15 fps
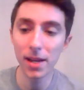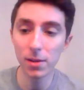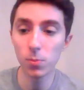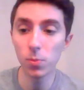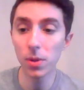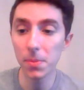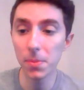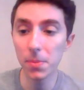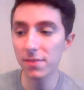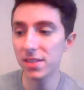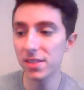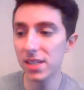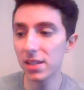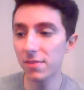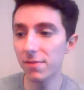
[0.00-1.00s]
we might have
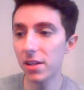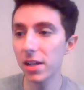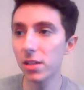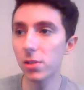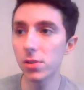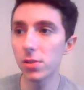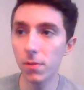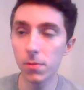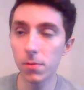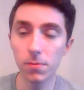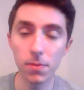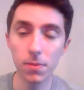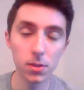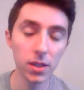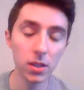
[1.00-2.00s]
seen a very close vote
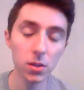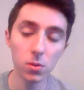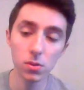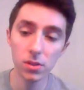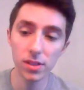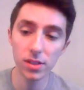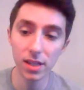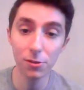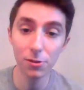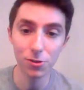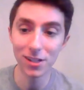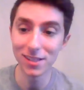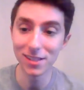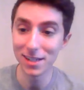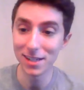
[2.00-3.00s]
between Yul and
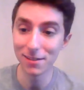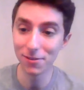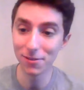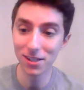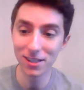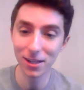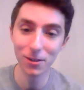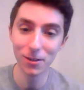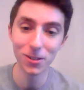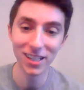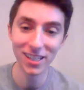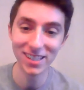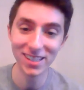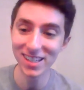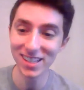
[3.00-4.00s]
Sundra instead of
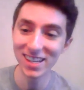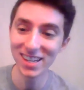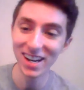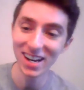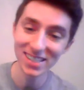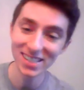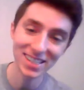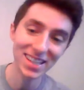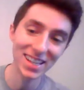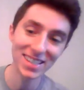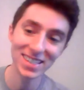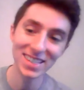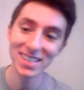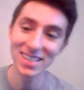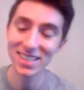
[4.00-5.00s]
Yul and Ozzy that
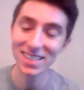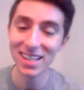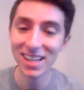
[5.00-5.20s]
season.